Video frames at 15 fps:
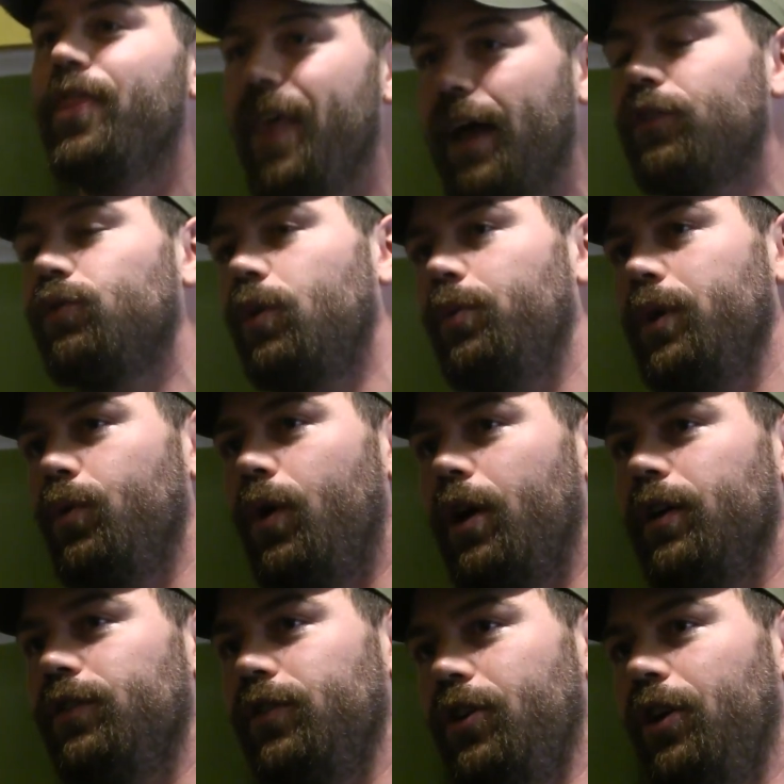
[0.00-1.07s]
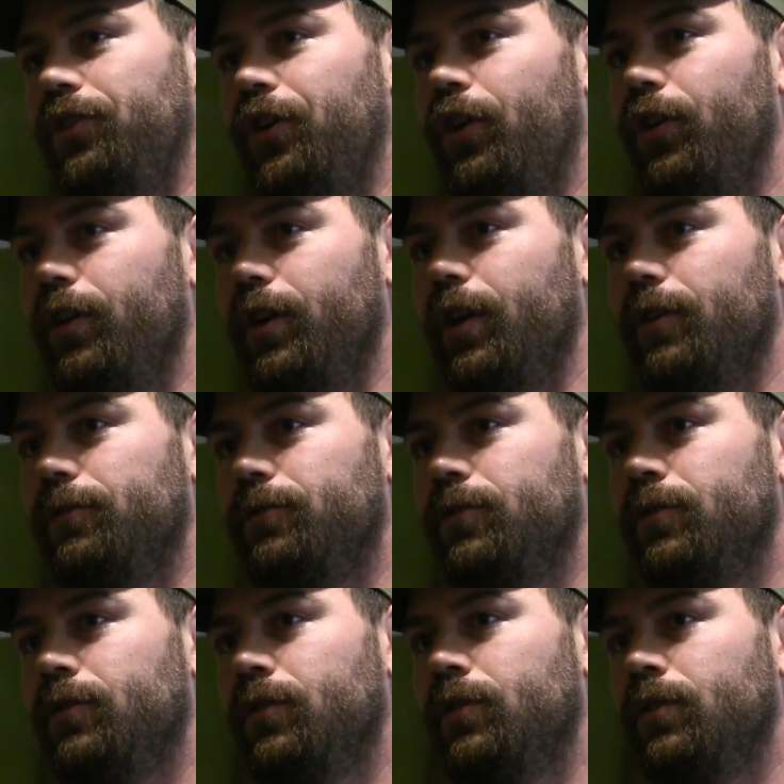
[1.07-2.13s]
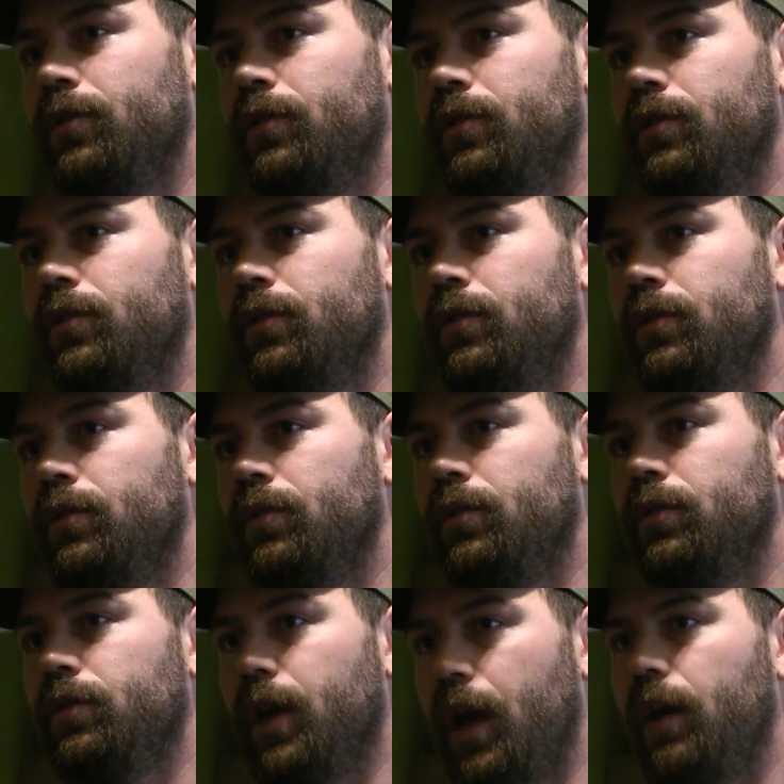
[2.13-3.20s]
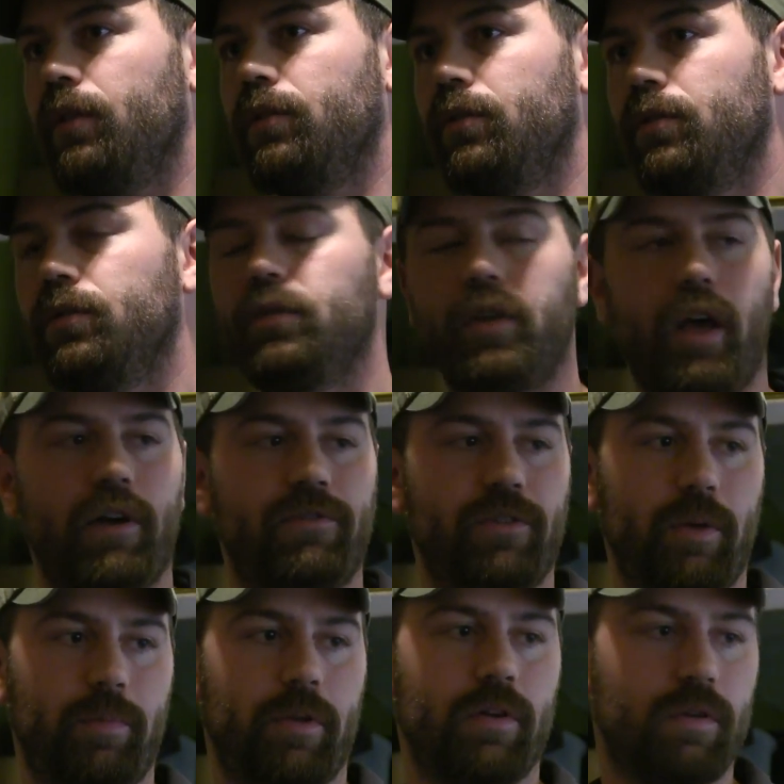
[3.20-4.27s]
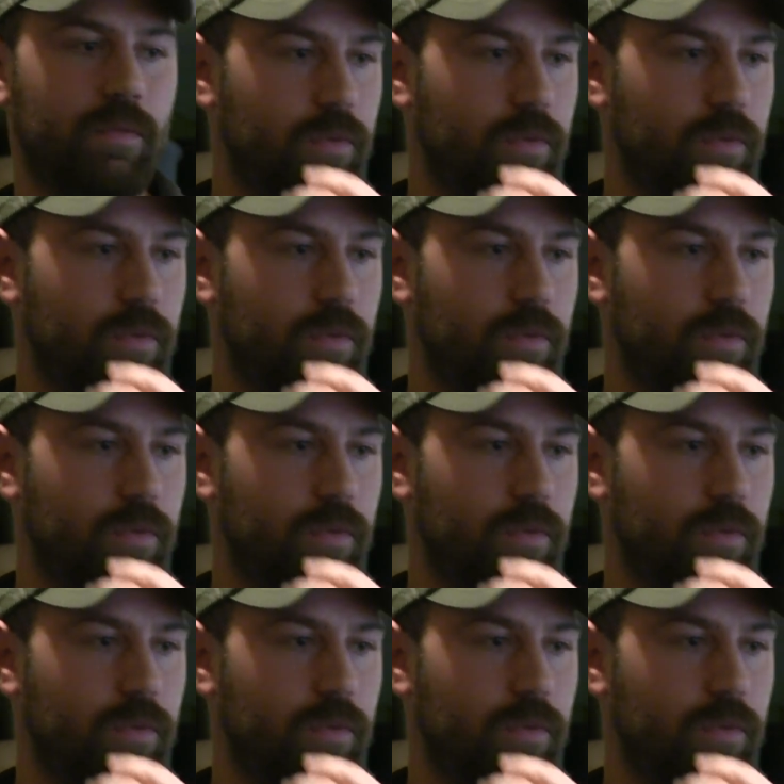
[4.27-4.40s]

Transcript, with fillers: That's what we want as an alternative. That's right. We got to work it out. Yeah, yeah. got to flip it.